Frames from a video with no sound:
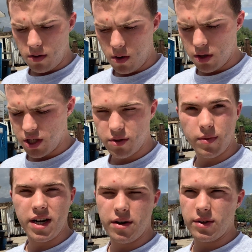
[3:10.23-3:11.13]
Or just
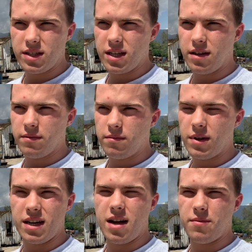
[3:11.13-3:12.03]
Reno itself.
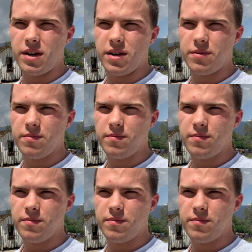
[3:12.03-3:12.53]
Wait, not Reno.